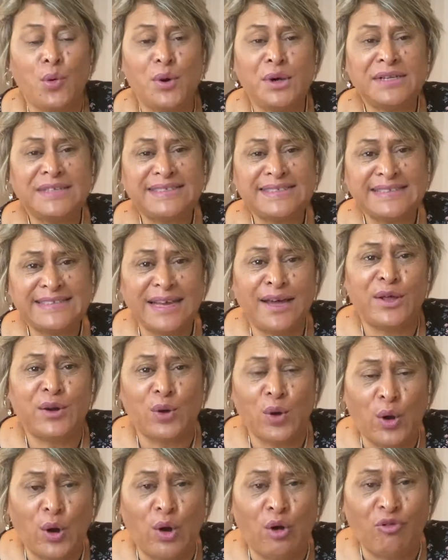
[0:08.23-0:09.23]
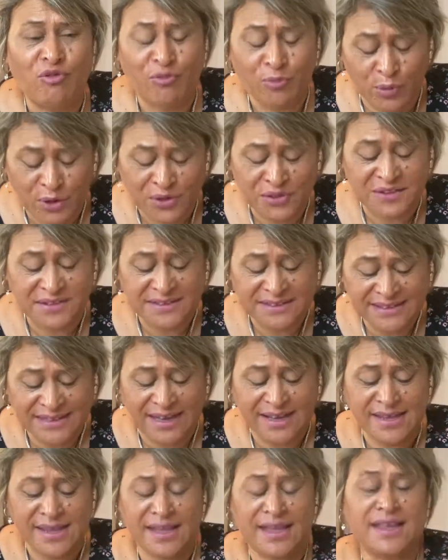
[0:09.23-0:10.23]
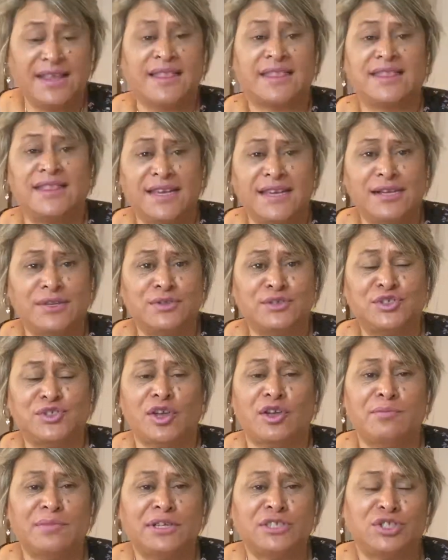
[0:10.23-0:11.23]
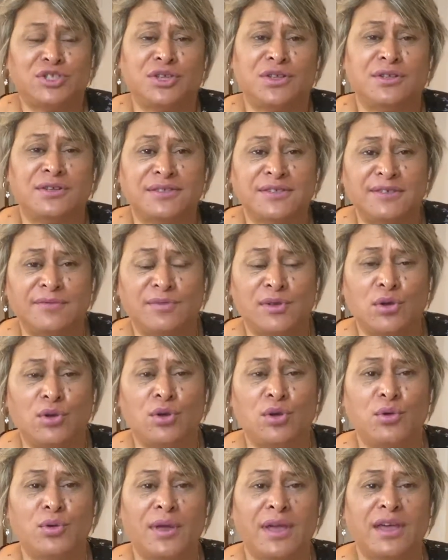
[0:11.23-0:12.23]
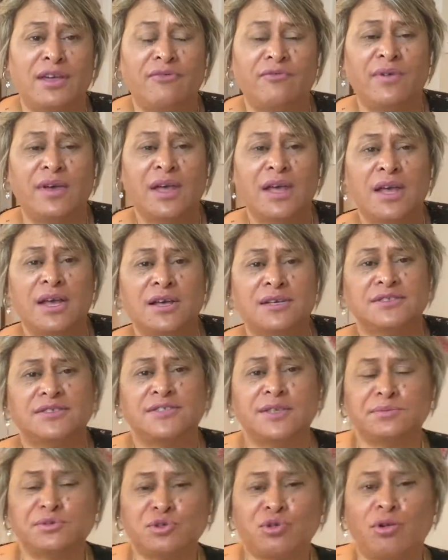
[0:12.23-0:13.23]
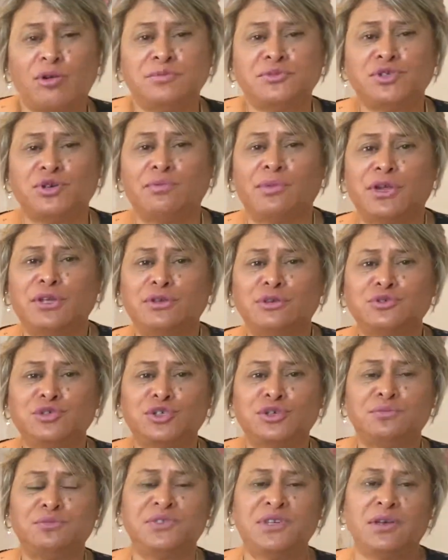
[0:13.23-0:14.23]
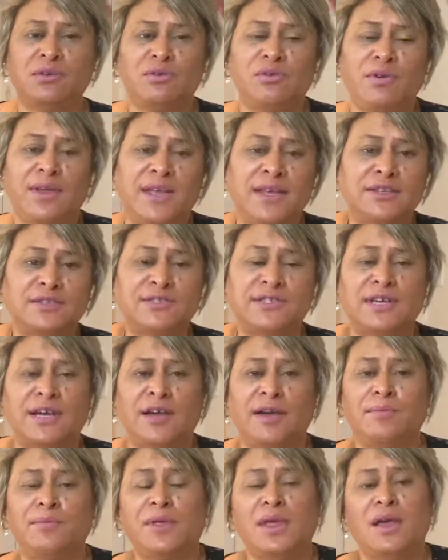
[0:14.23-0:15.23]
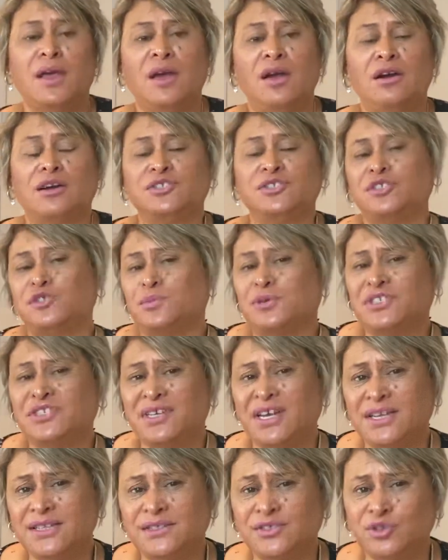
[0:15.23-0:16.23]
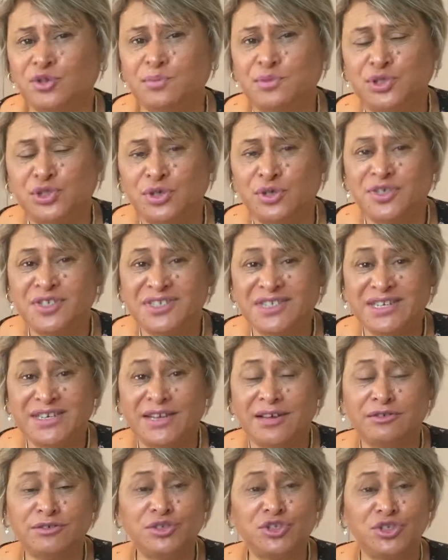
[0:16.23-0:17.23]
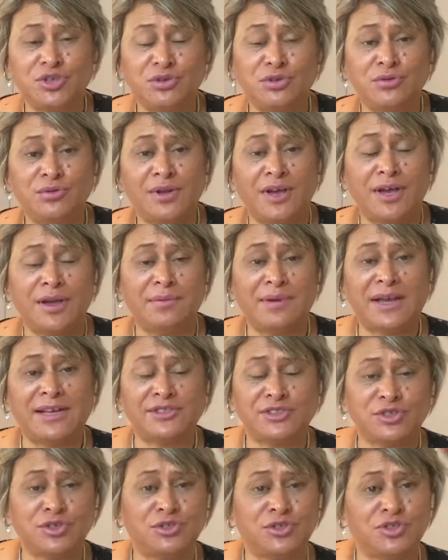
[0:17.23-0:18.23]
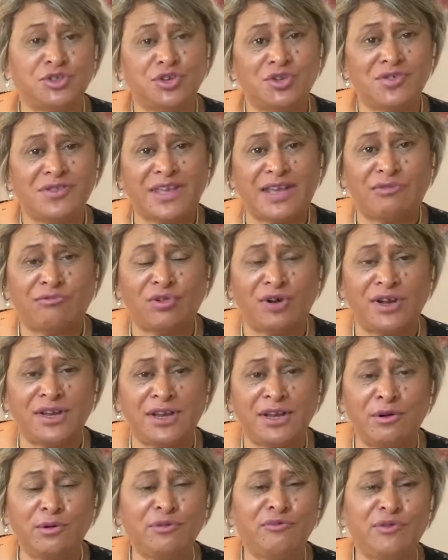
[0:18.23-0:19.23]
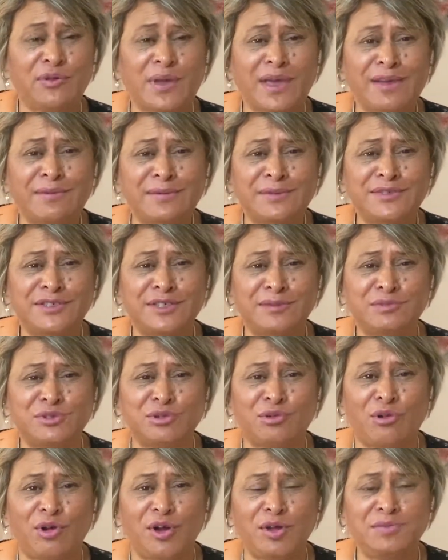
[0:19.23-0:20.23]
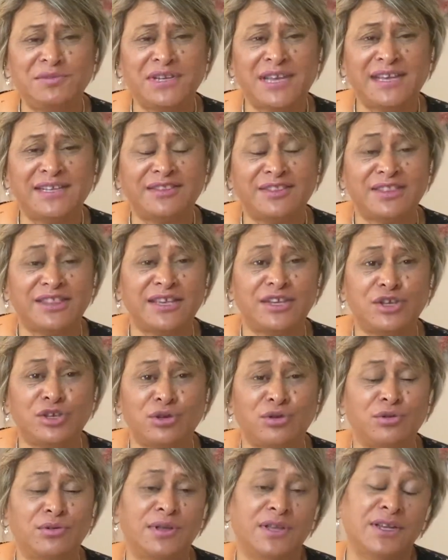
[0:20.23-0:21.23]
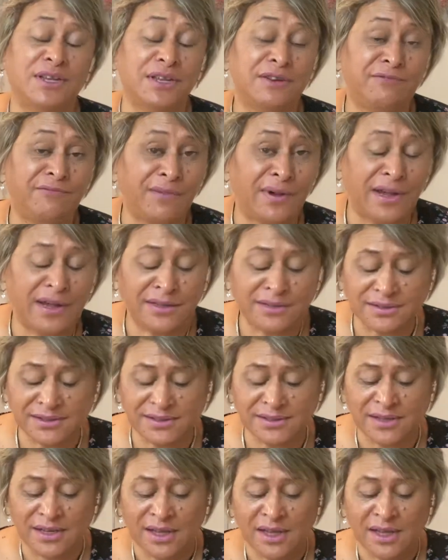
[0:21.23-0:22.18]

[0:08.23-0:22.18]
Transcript: start off with saying thank you so much to those of you who have subscribed to my YouTube channel, and I just want to take this opportunity now to ask you to do that right now if you haven't subscribed, and thank you in advance